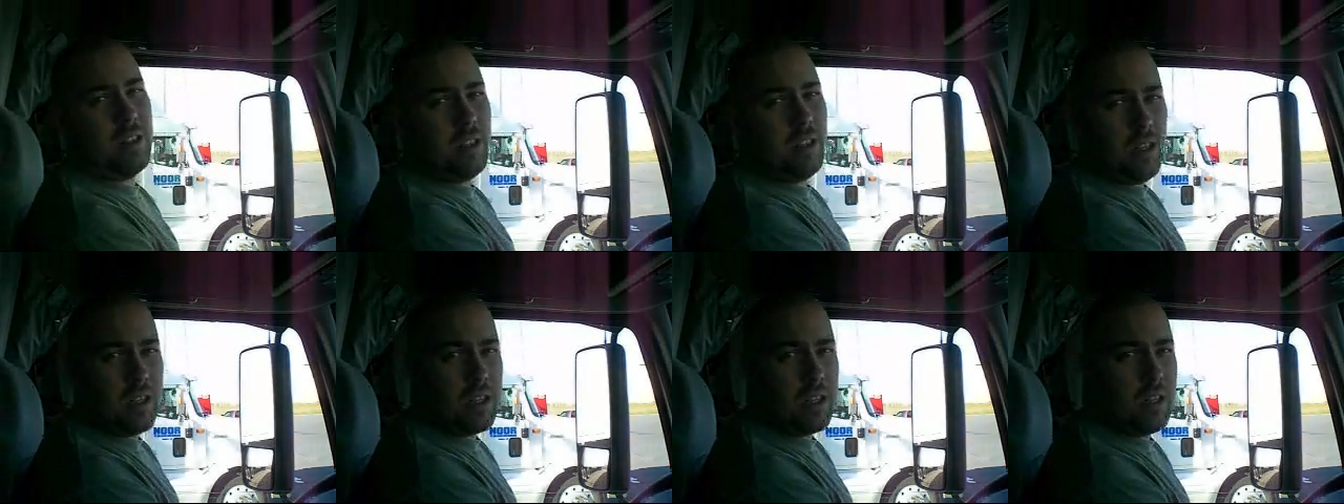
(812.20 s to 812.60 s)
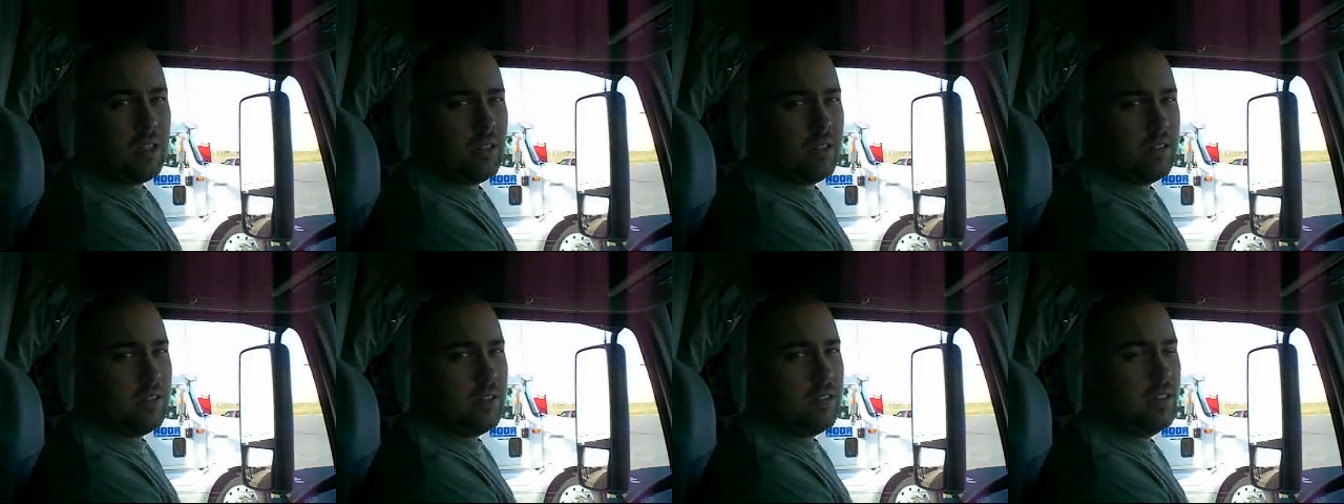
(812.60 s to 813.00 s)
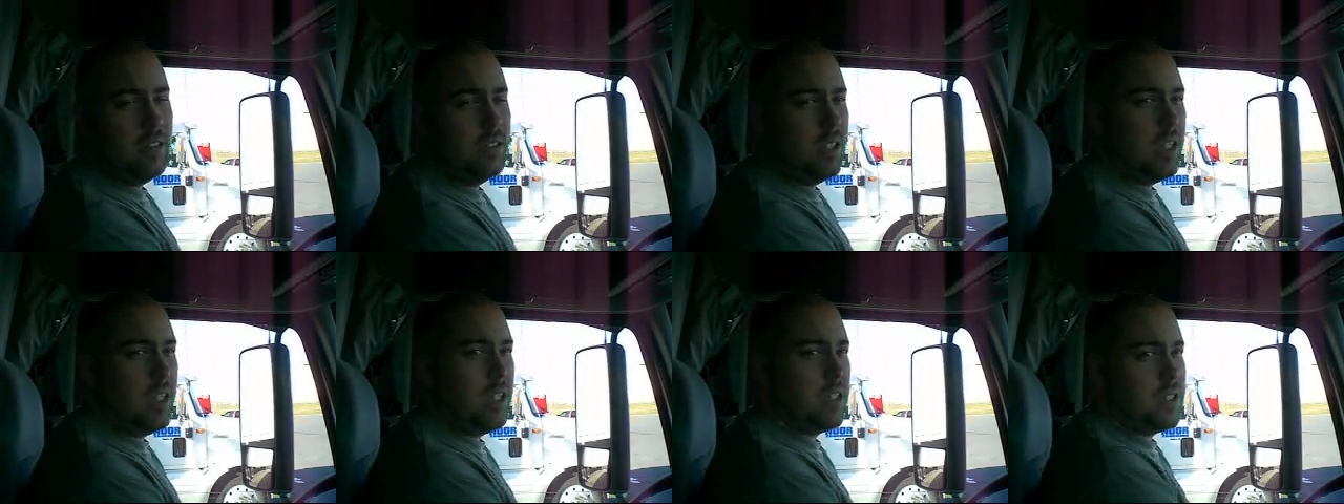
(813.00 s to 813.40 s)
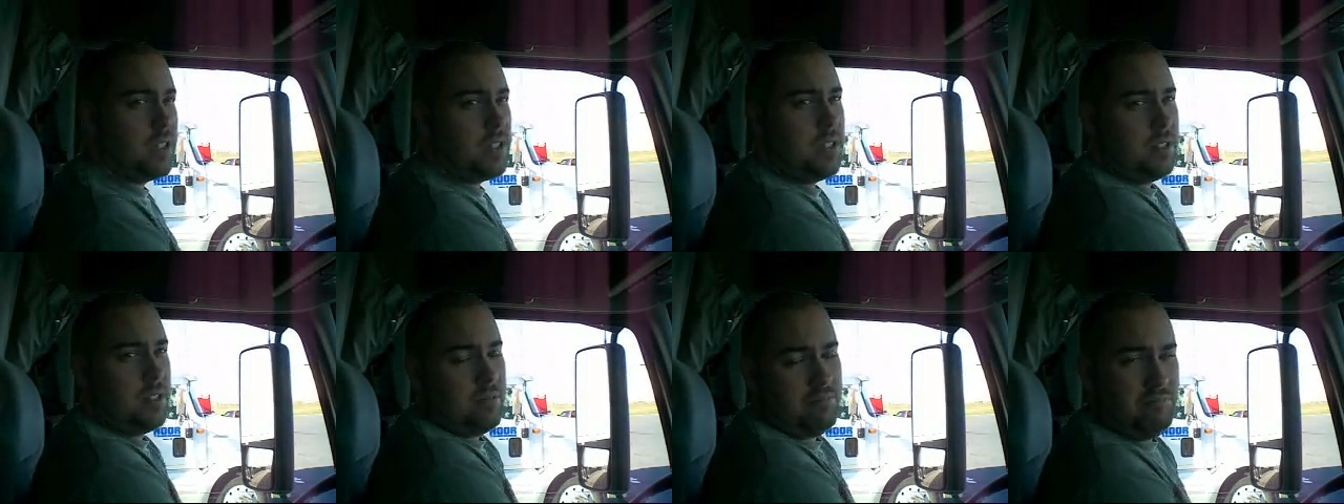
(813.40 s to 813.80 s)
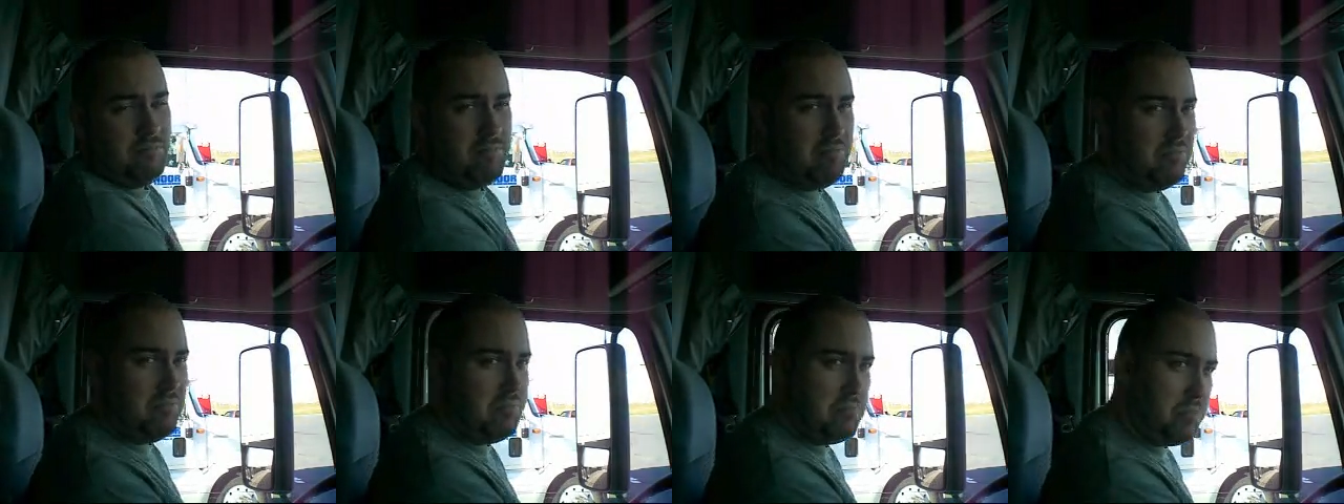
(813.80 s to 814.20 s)
look. It's just
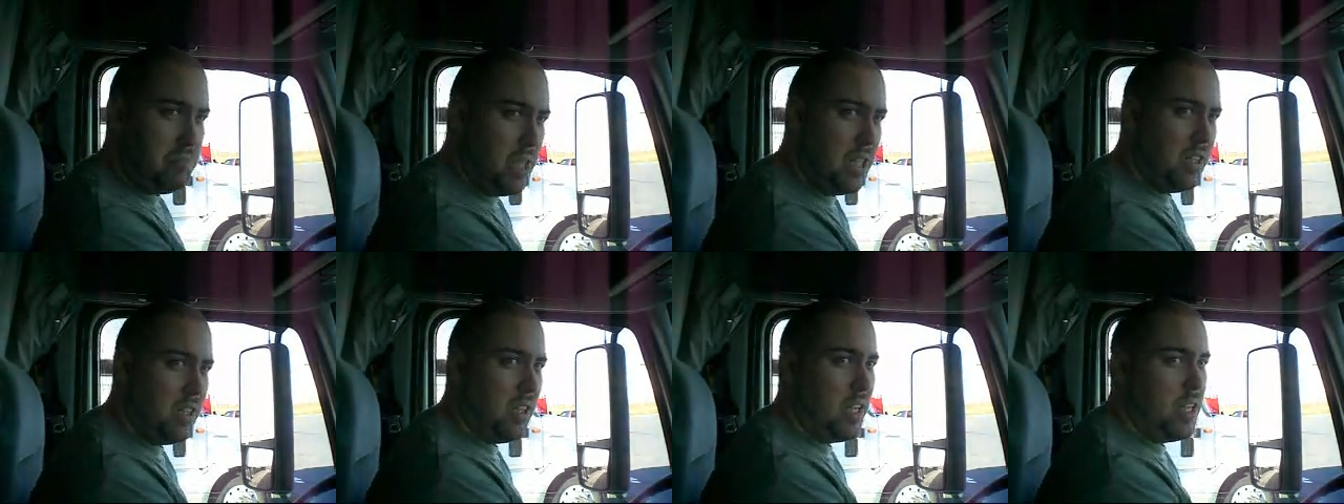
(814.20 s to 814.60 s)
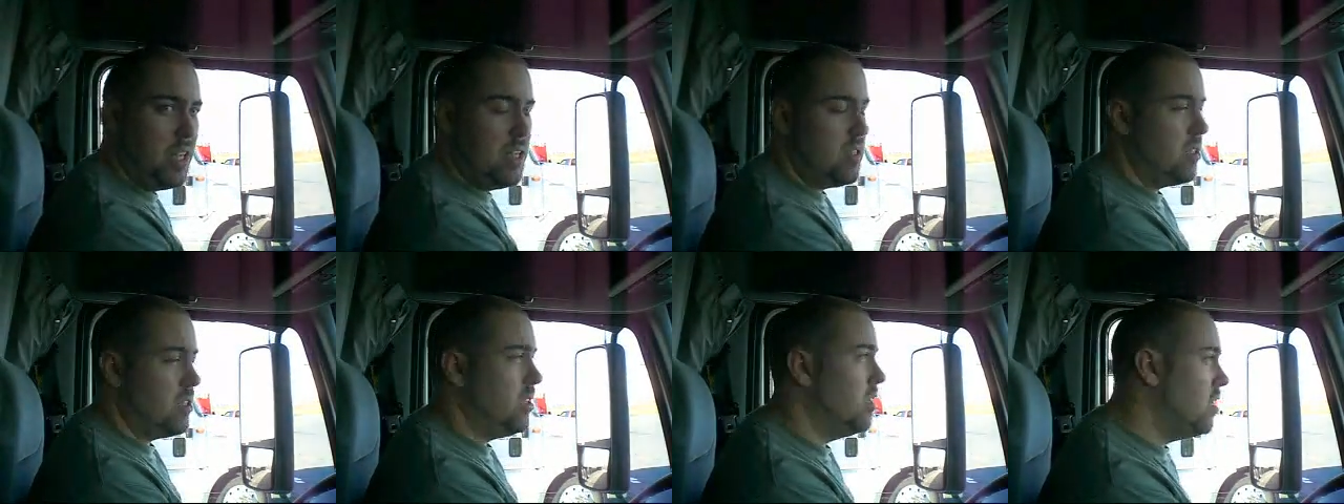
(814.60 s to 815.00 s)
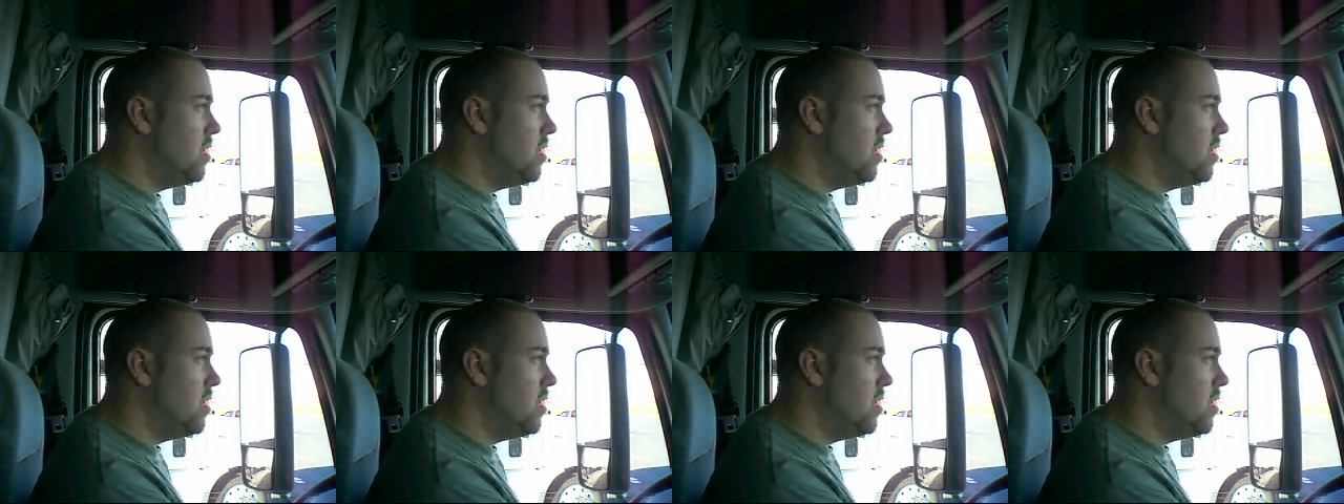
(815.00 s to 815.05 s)
being lazy.